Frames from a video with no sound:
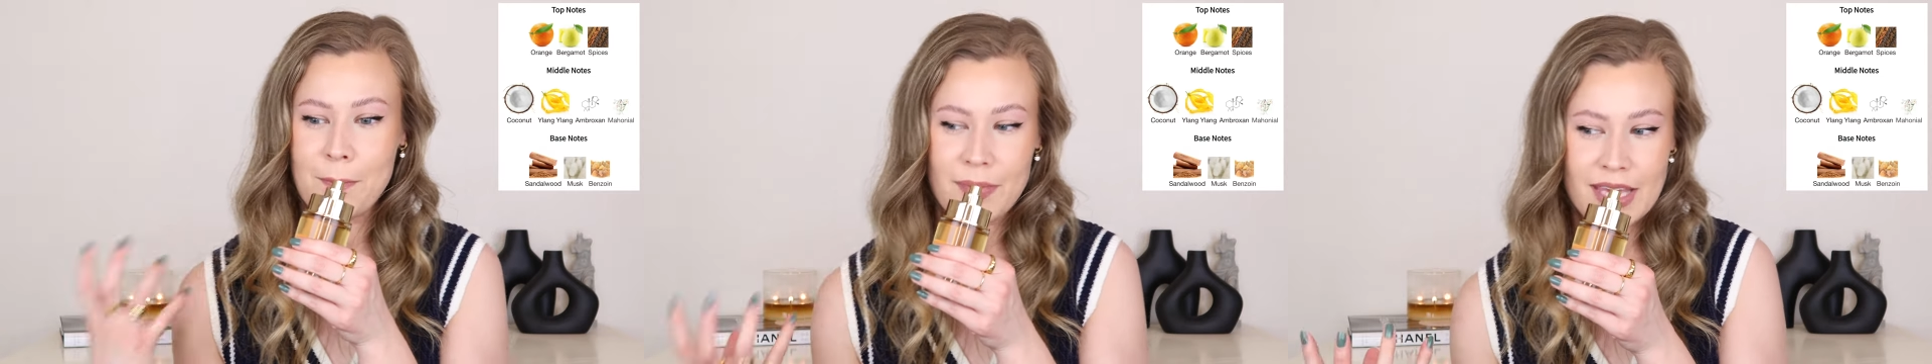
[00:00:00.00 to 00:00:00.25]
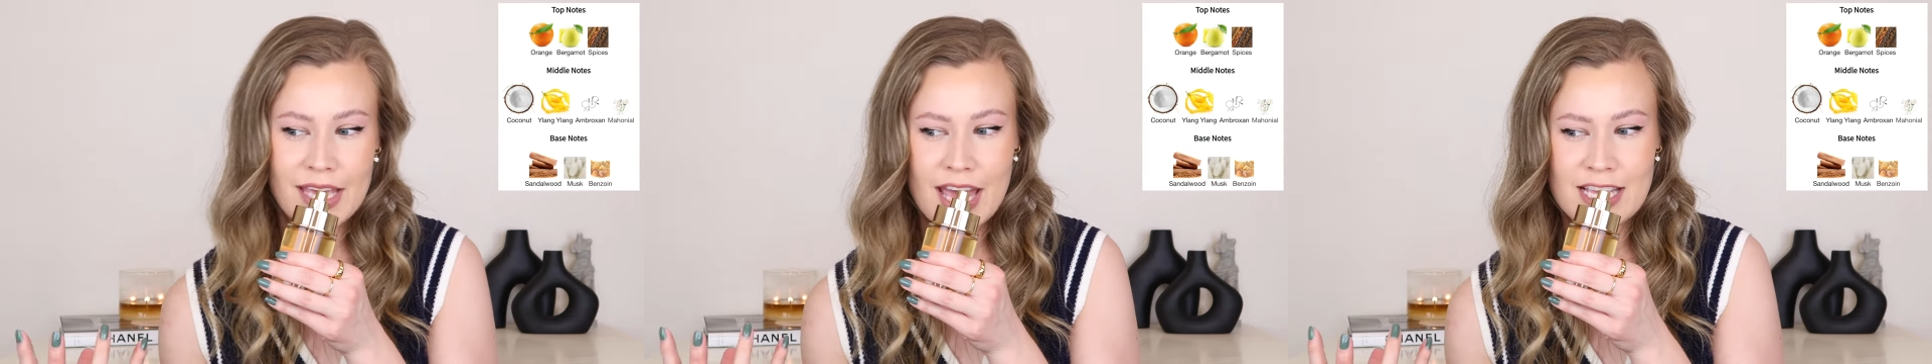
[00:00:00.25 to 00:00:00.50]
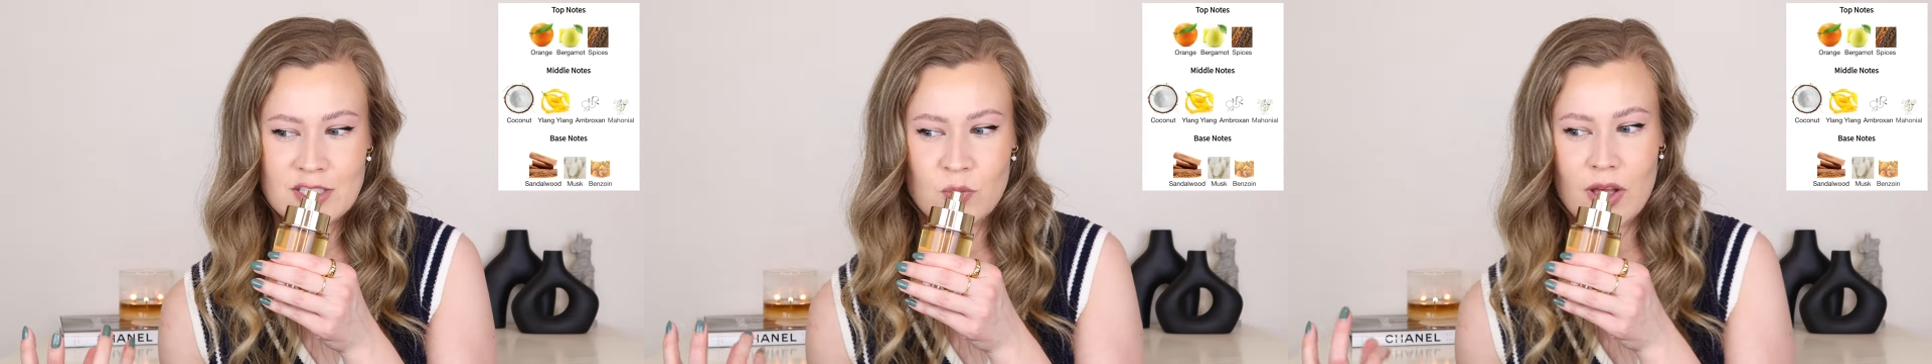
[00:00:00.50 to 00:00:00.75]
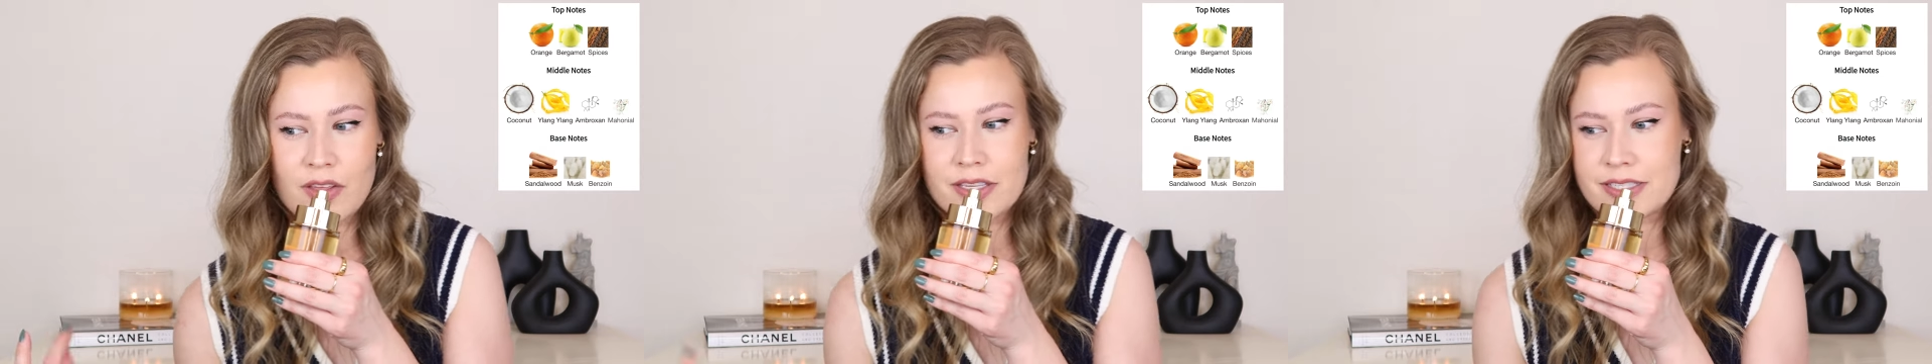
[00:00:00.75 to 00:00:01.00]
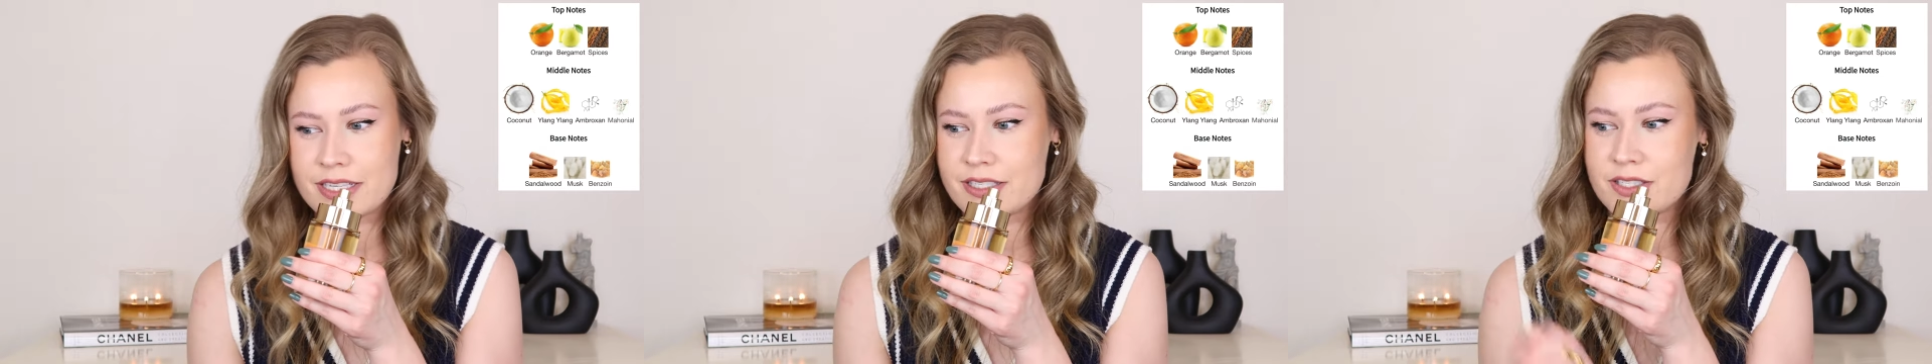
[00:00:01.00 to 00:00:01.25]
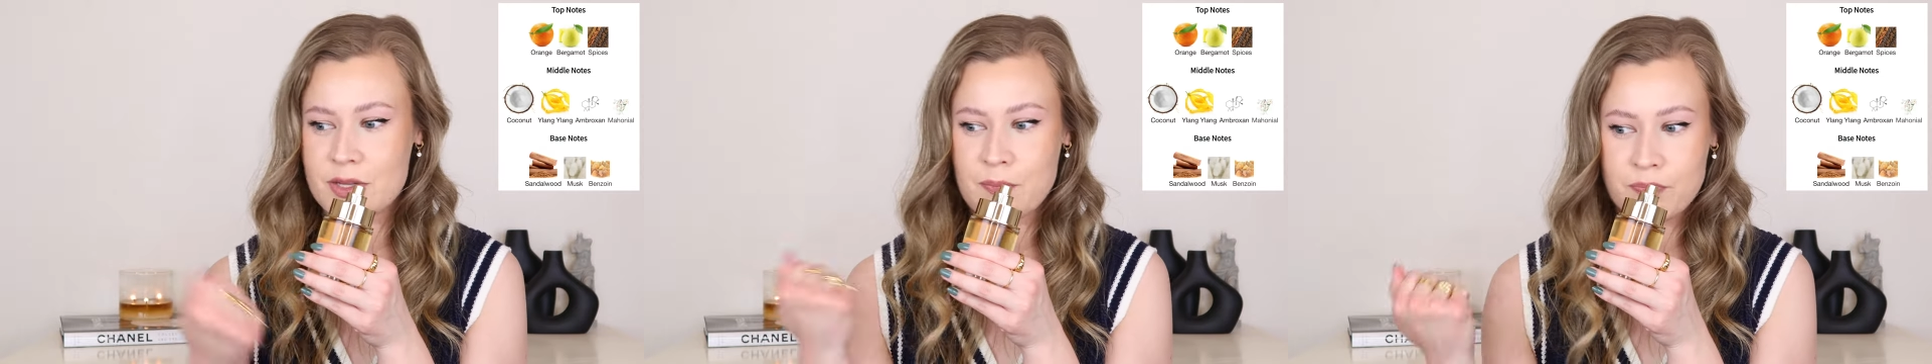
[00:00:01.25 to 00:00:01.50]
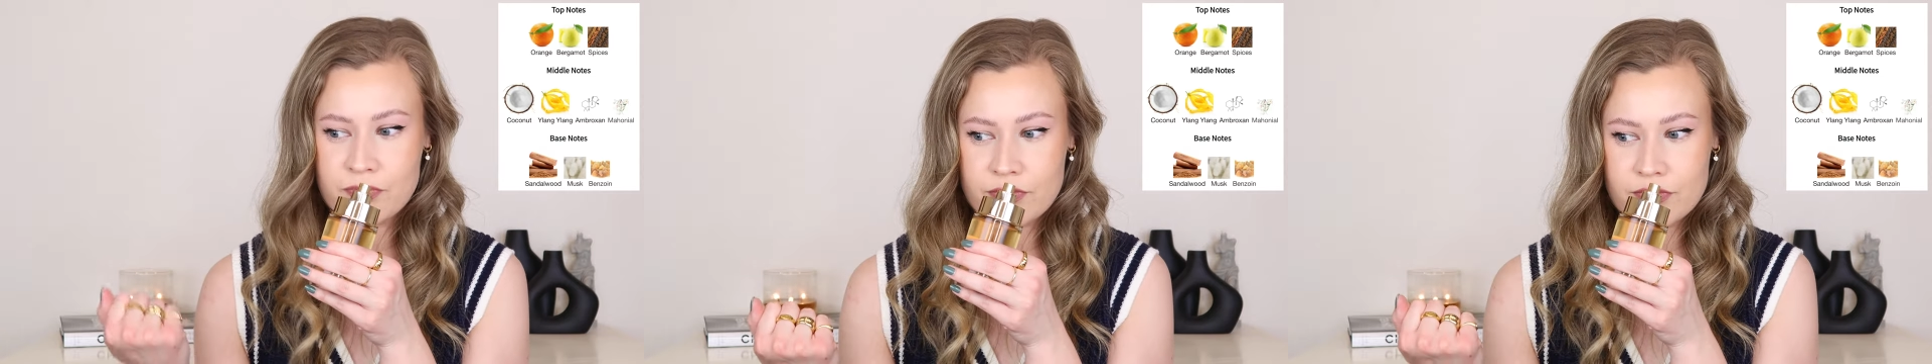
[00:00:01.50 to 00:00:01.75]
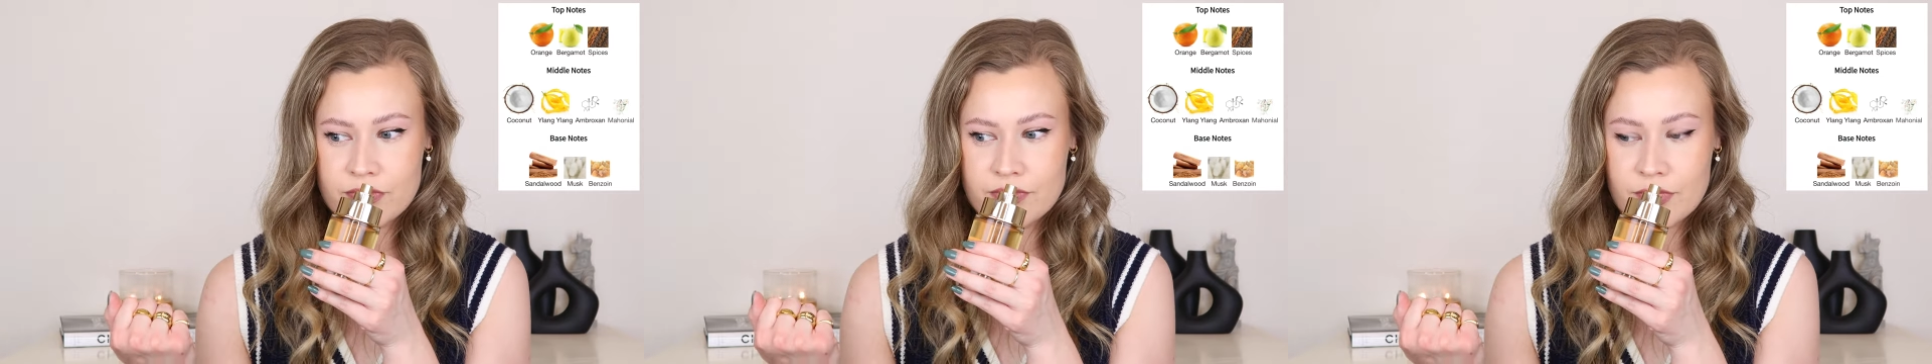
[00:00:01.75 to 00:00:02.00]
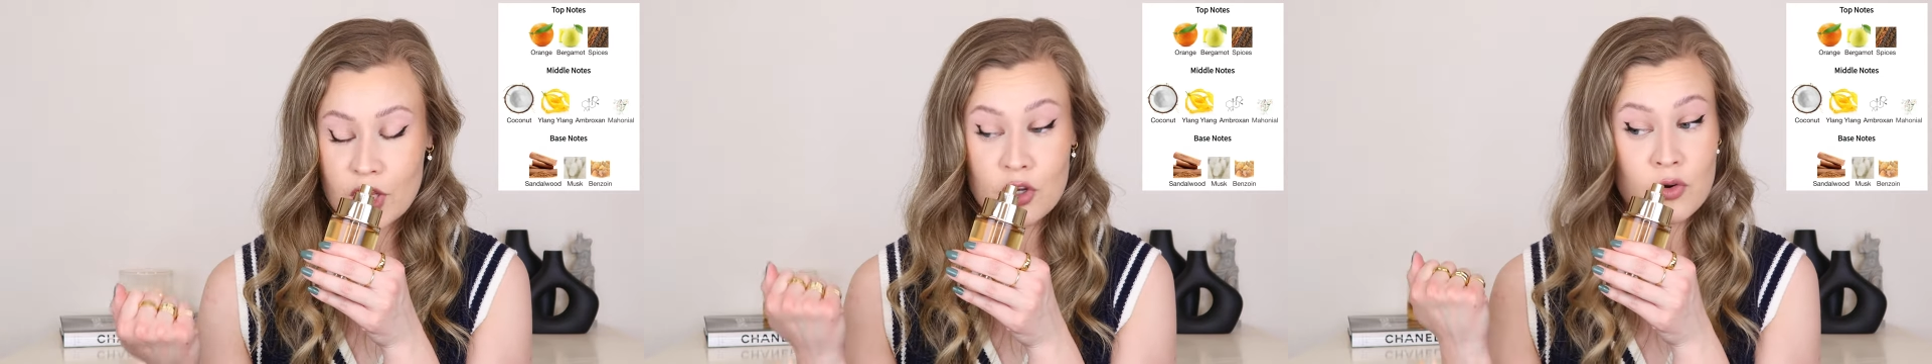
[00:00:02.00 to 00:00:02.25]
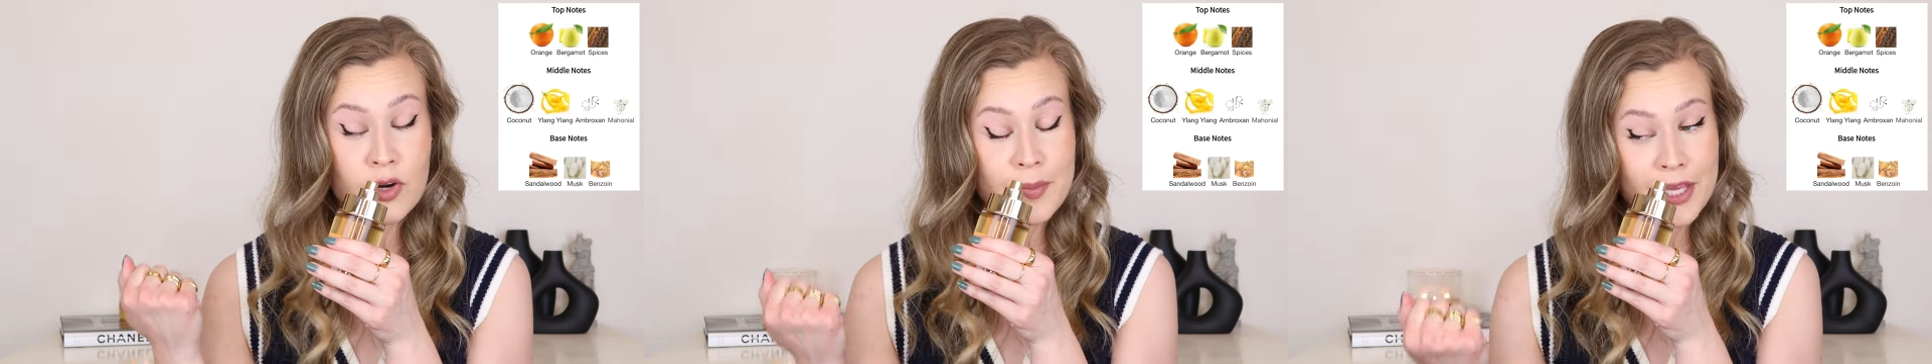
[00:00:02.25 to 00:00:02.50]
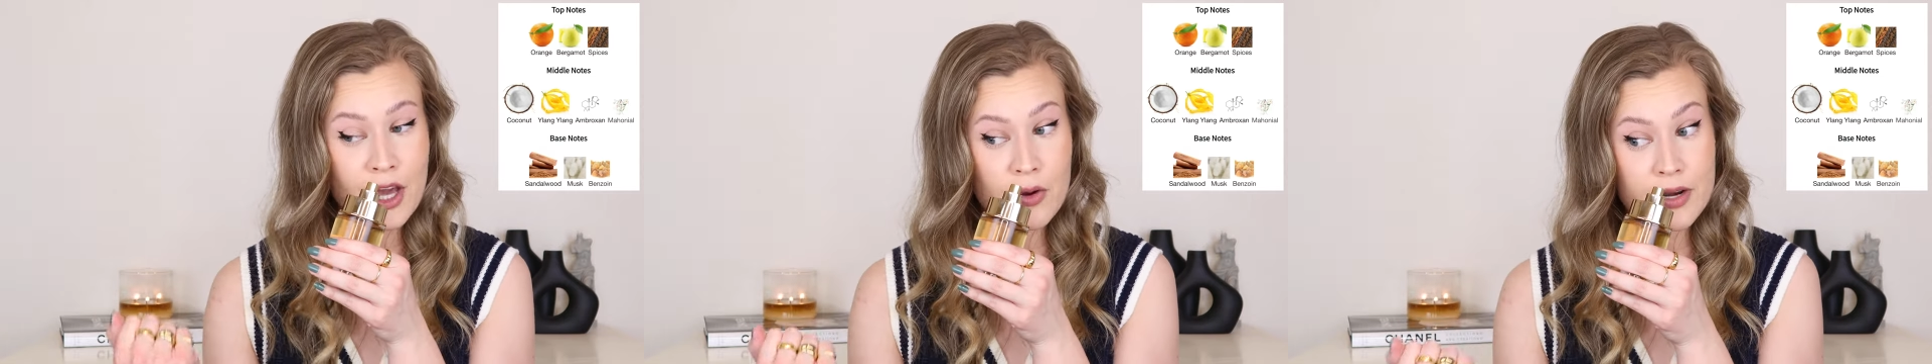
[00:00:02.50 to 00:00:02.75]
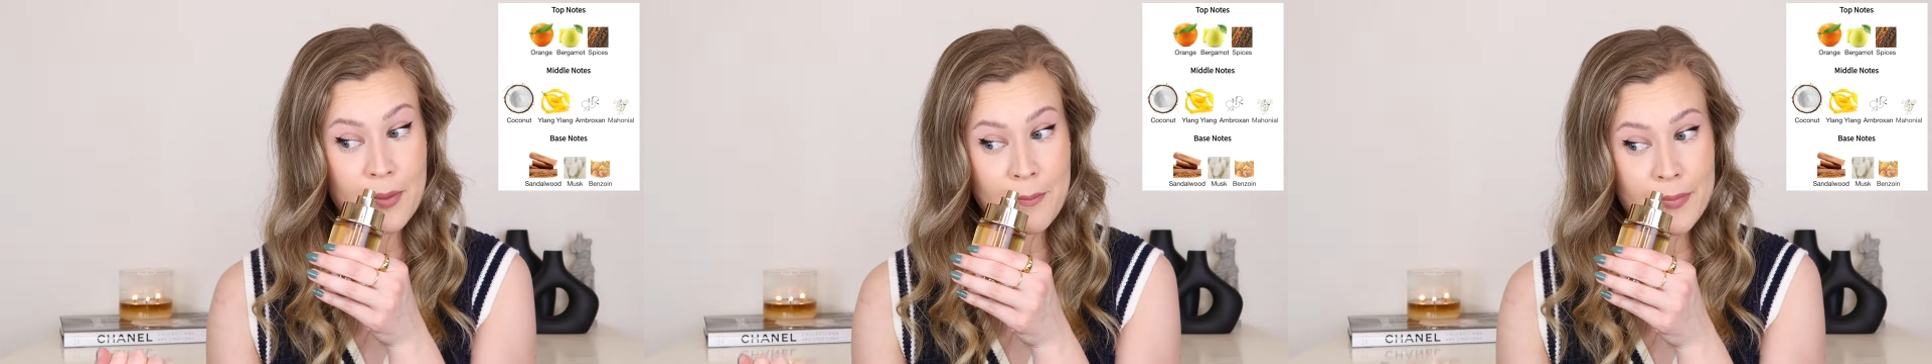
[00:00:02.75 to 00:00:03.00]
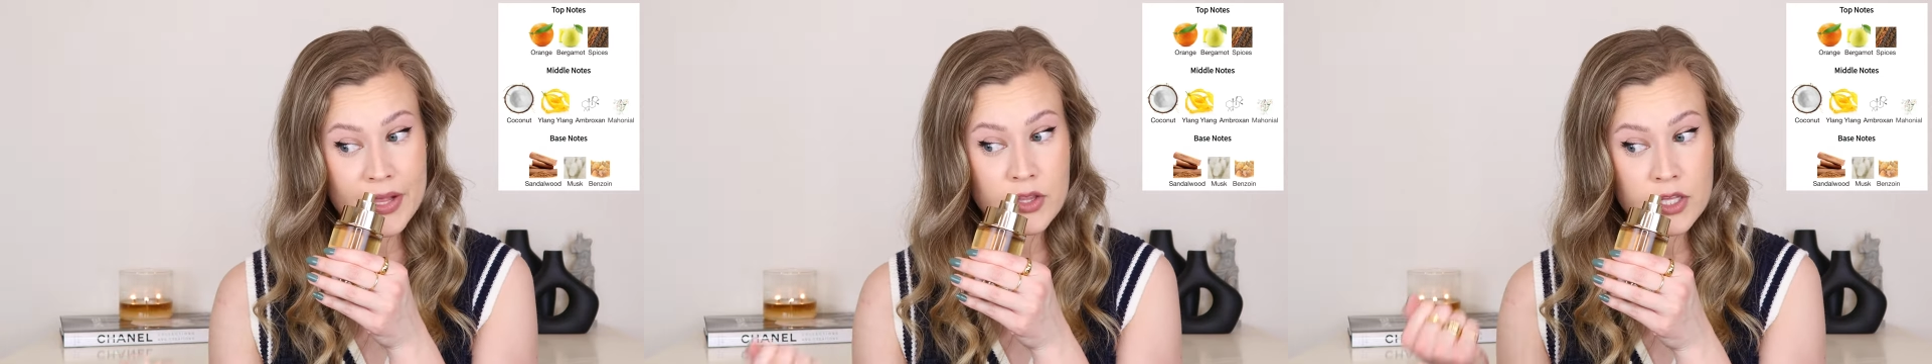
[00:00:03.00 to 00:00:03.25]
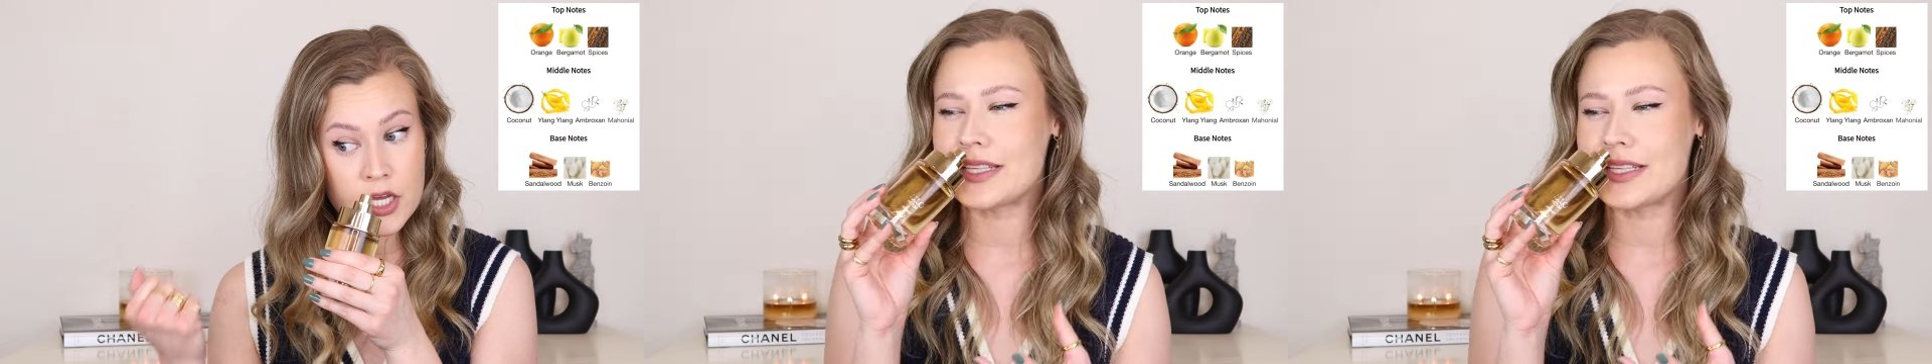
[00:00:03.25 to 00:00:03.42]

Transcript: meat as well as this creamy coconut milk.